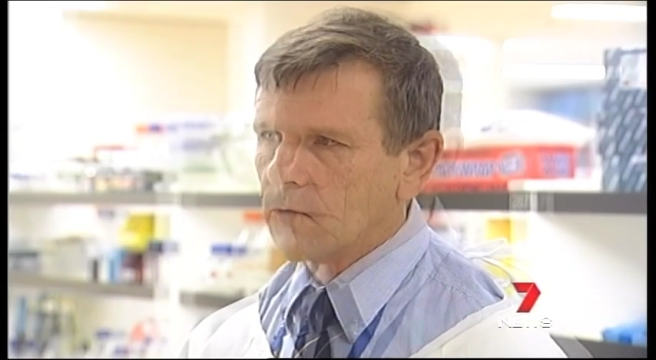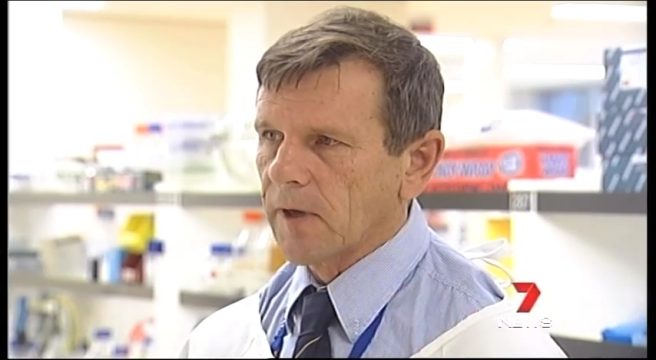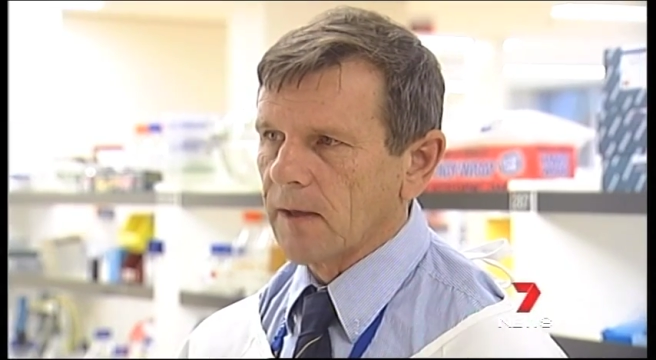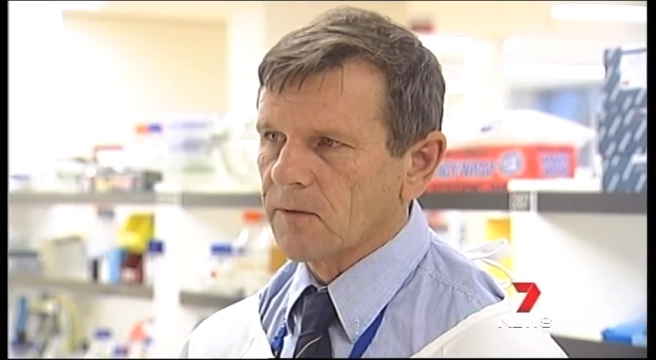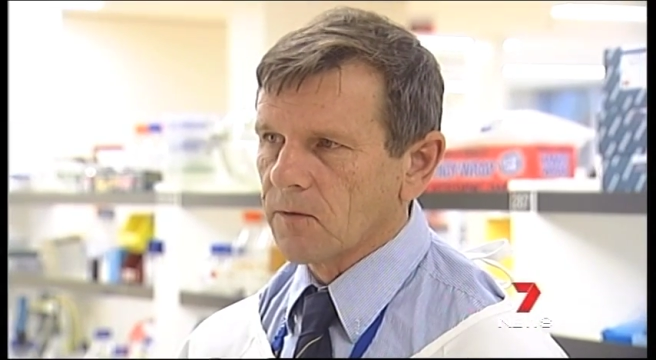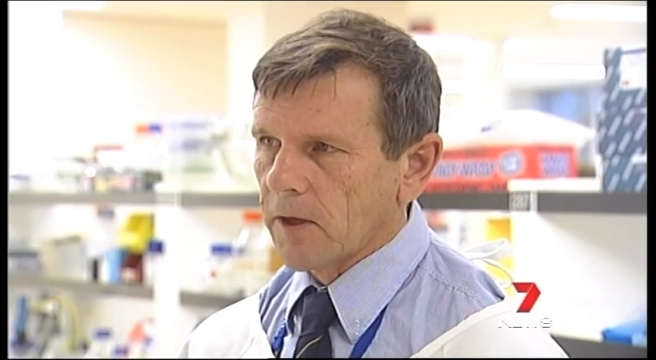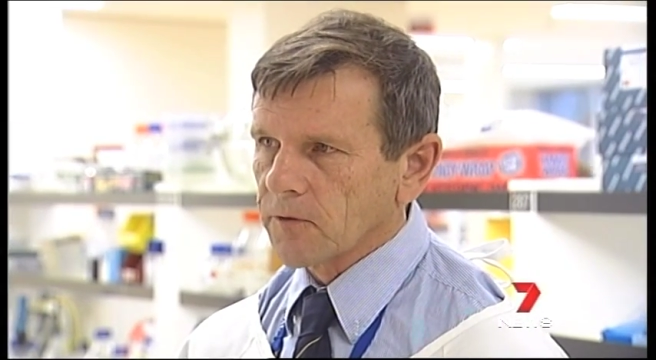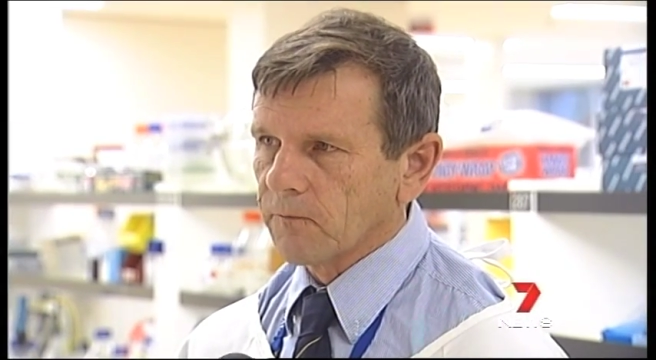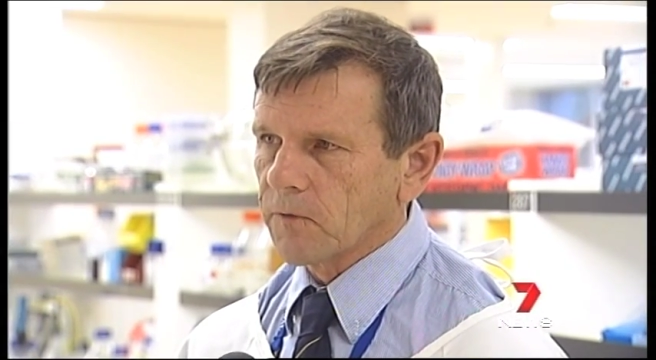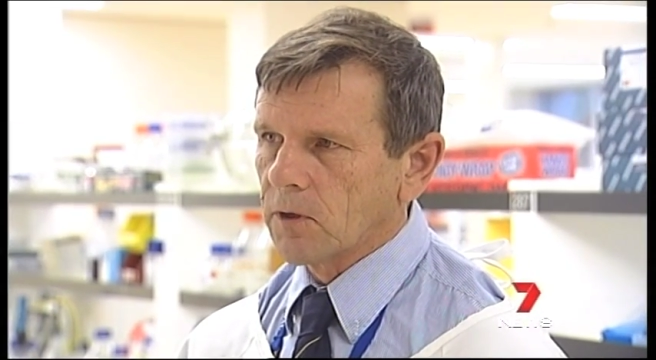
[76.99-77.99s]
You'll get
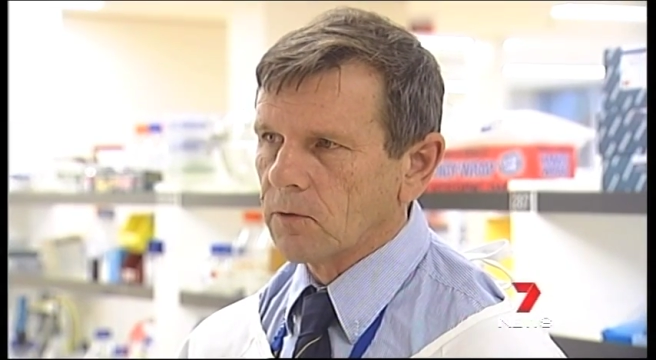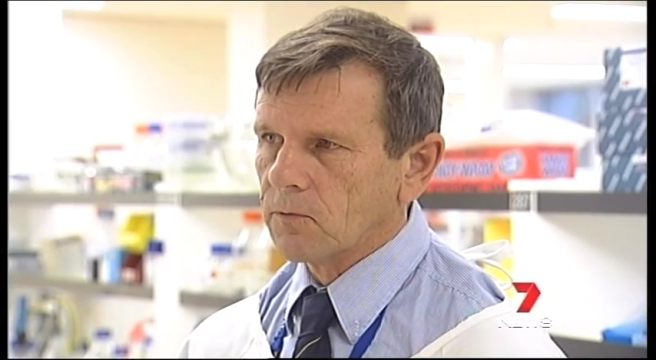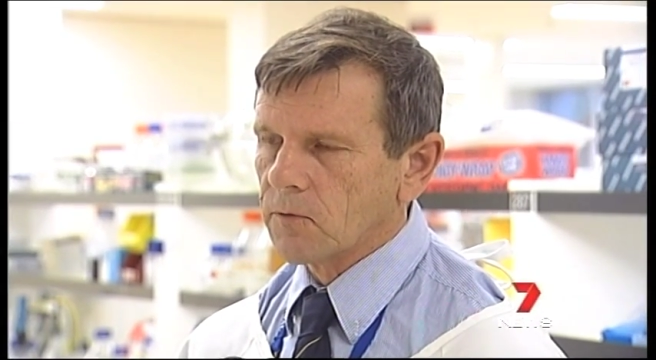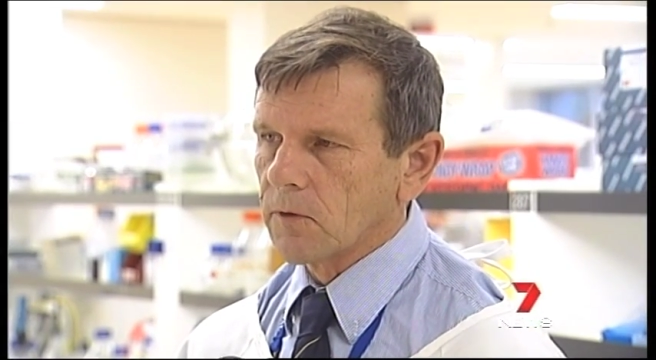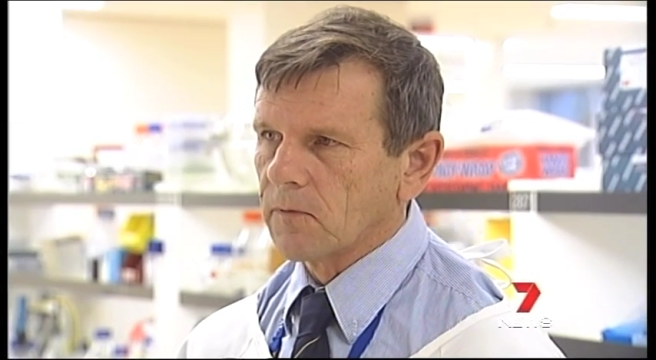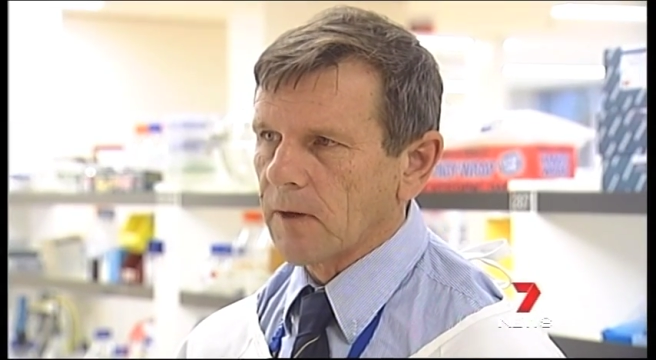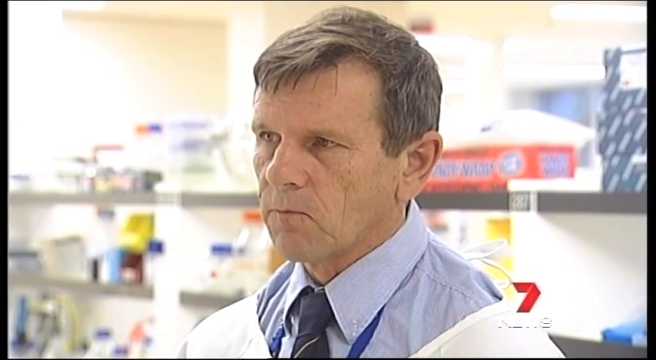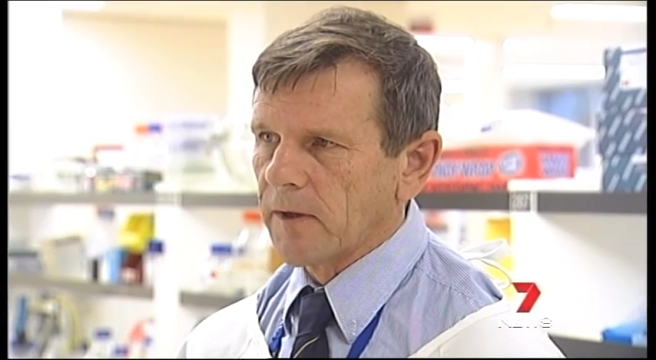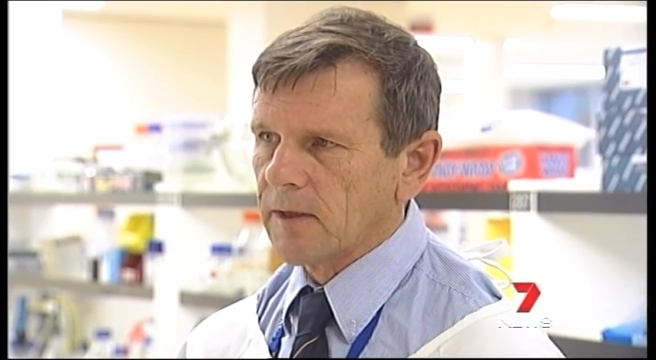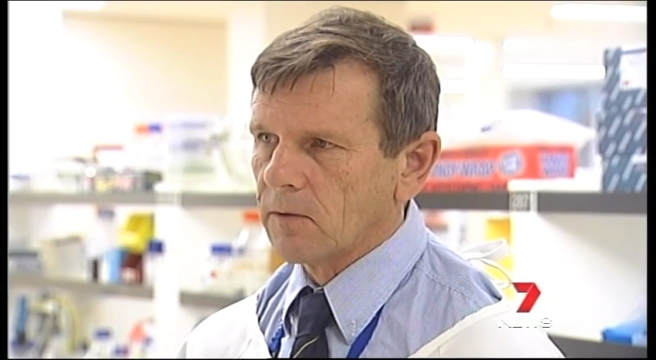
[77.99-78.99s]
lots of colds, you'll
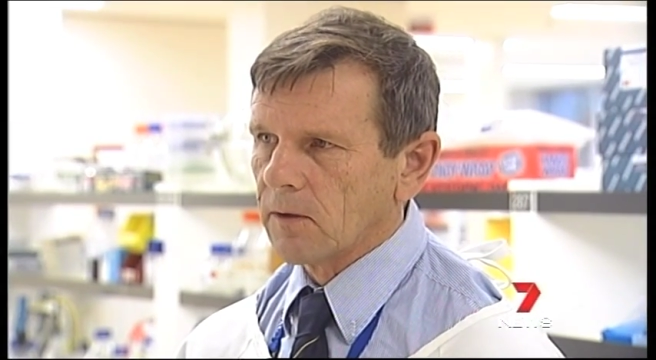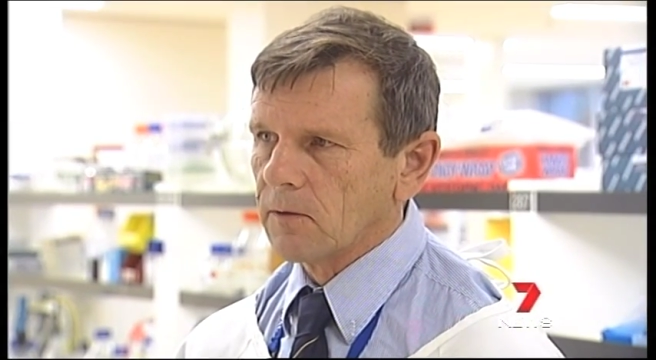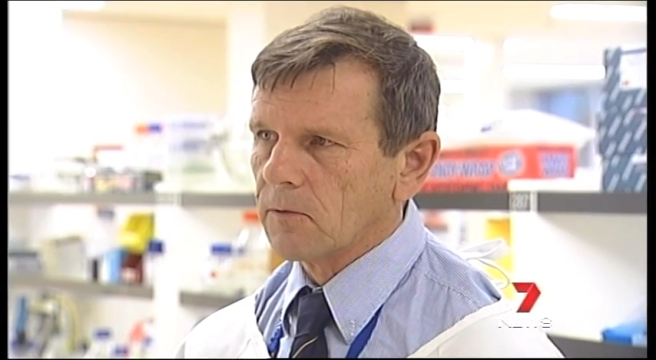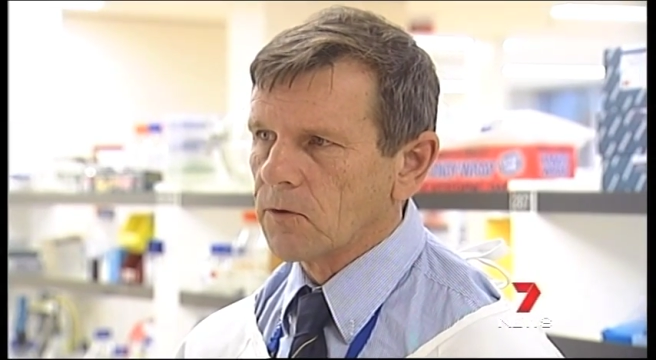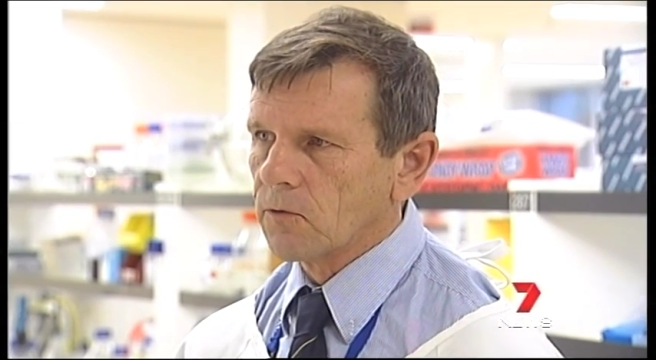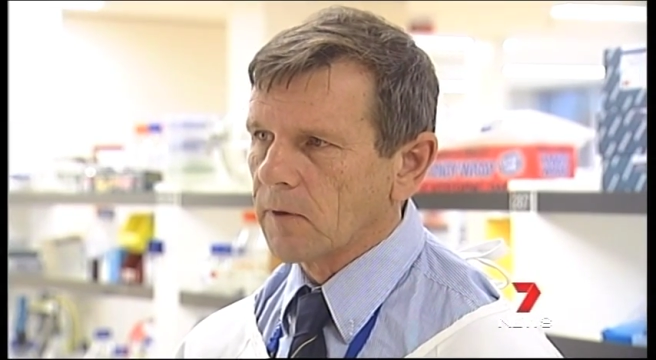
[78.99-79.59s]
get runny nose,